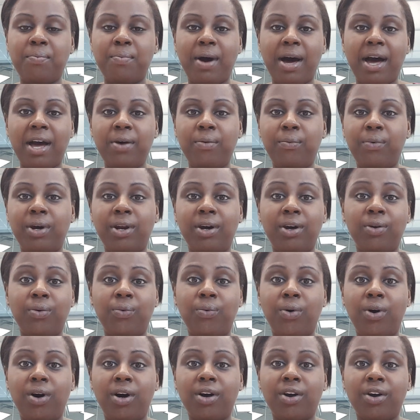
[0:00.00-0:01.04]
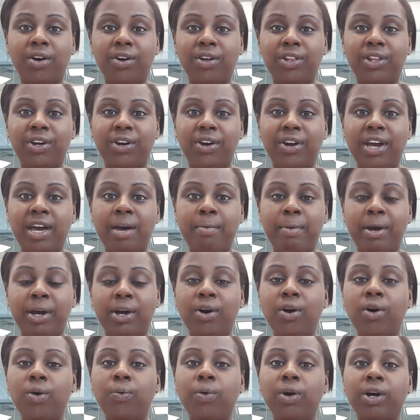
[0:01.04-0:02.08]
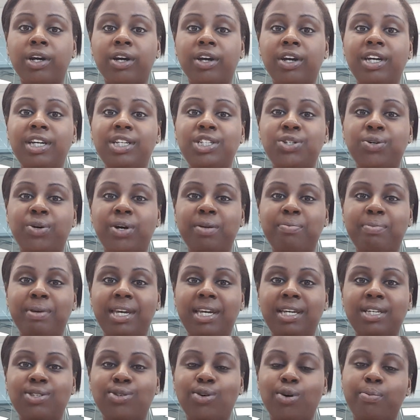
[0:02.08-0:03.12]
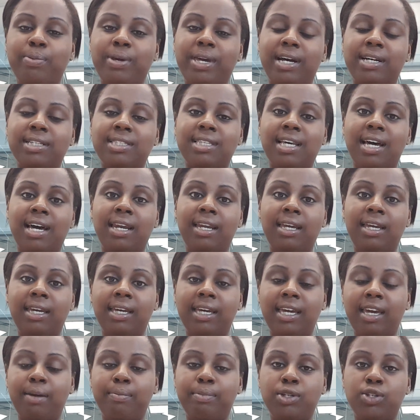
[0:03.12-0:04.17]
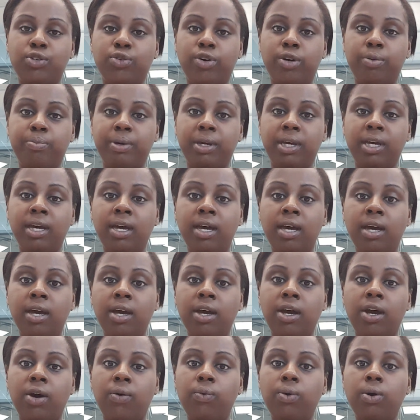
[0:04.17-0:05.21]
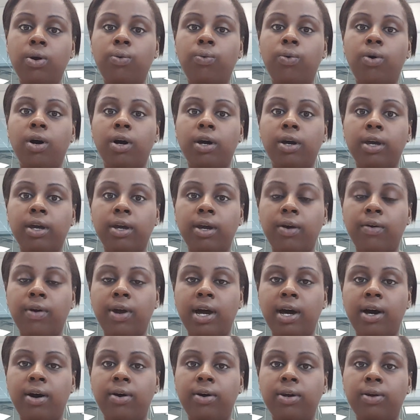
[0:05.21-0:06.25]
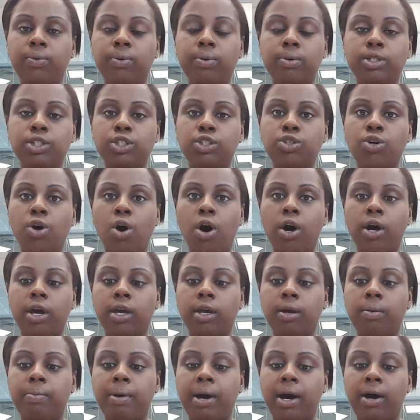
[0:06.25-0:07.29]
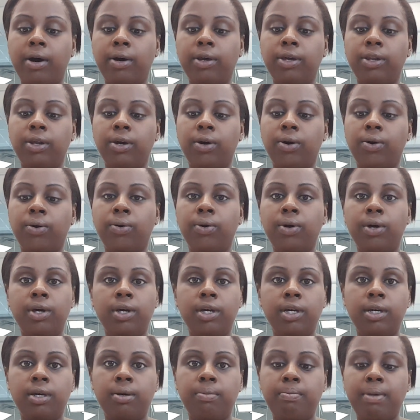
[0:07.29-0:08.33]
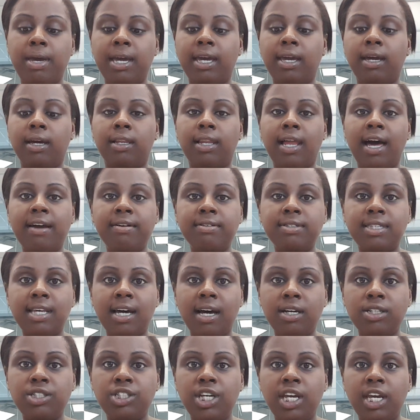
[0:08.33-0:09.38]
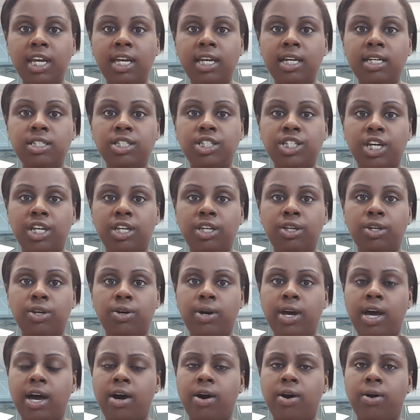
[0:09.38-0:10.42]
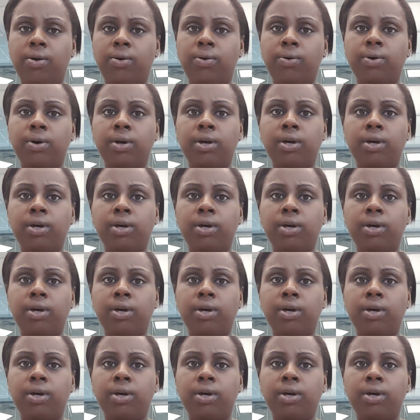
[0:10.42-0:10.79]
I went on a walk earlier, and my coworker, he joined me. He saw me outside, and he came and joined me. And we were walking around, and we were just talking about, making a lifestyle change and, how